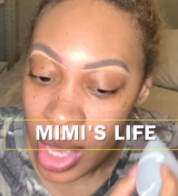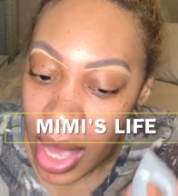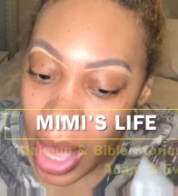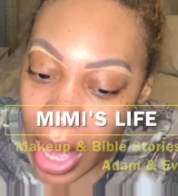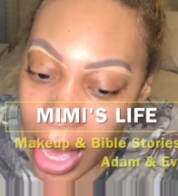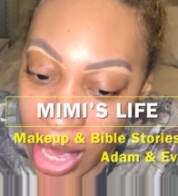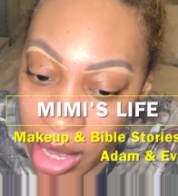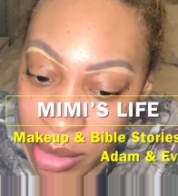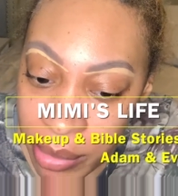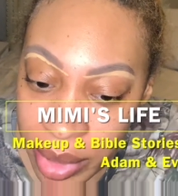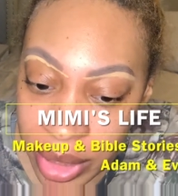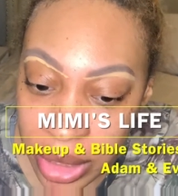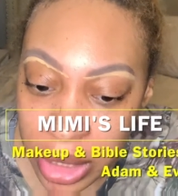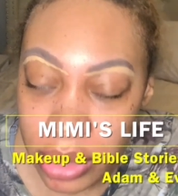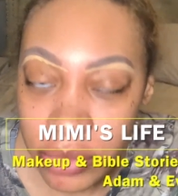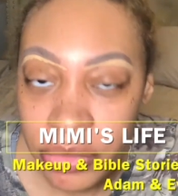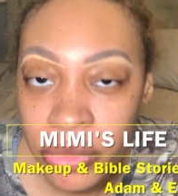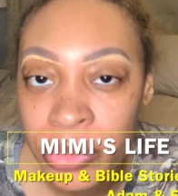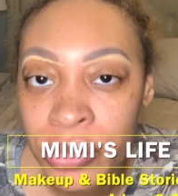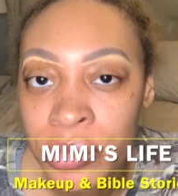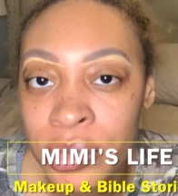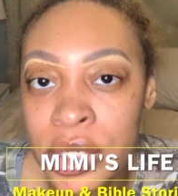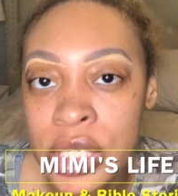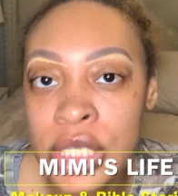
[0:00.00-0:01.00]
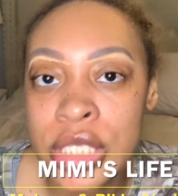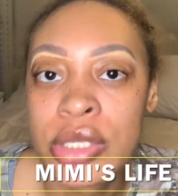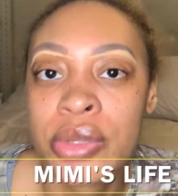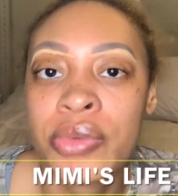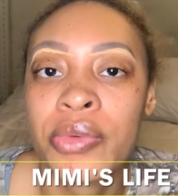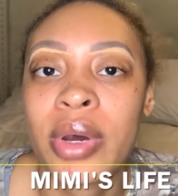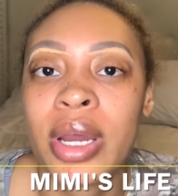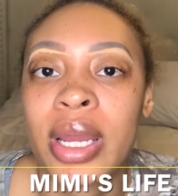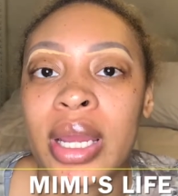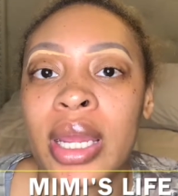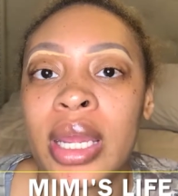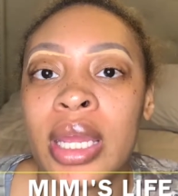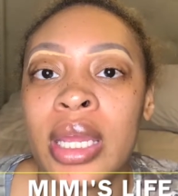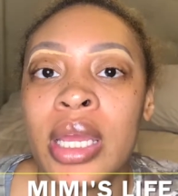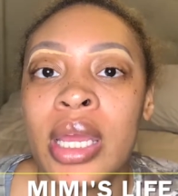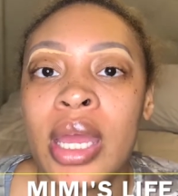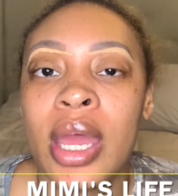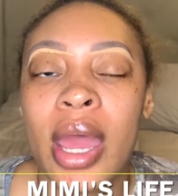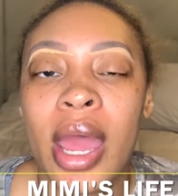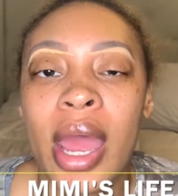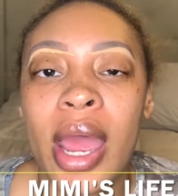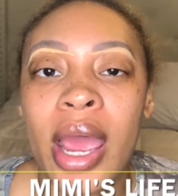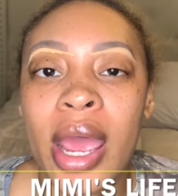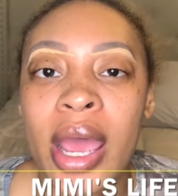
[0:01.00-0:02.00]
I believe the reason why
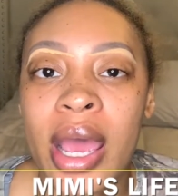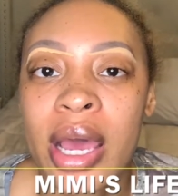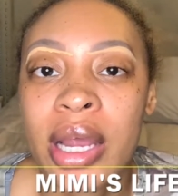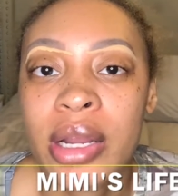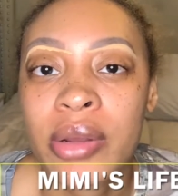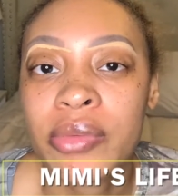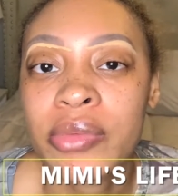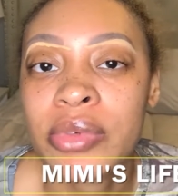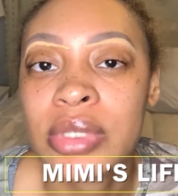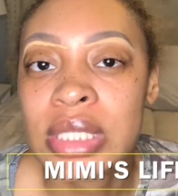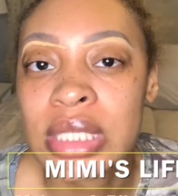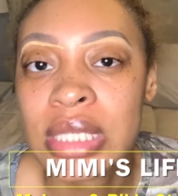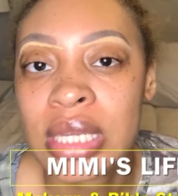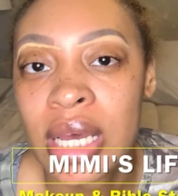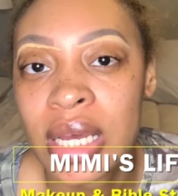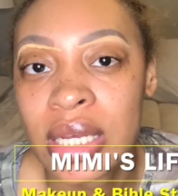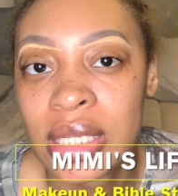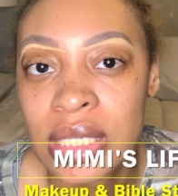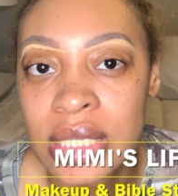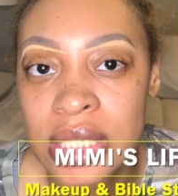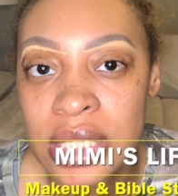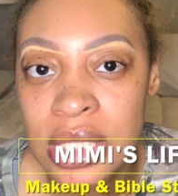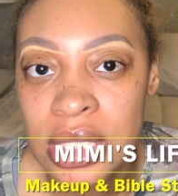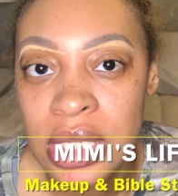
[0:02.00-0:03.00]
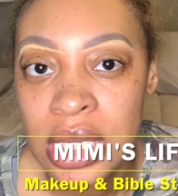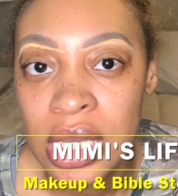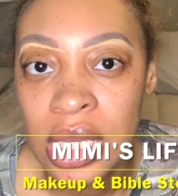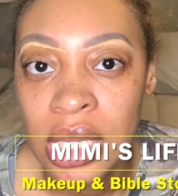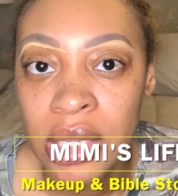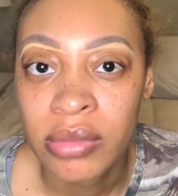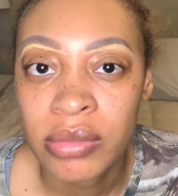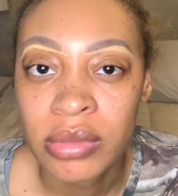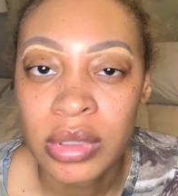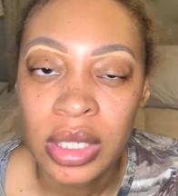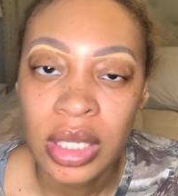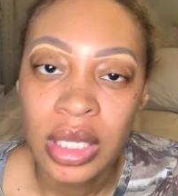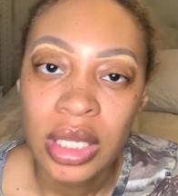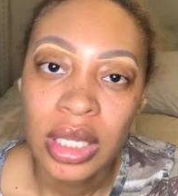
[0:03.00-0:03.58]
Adam was not deceived,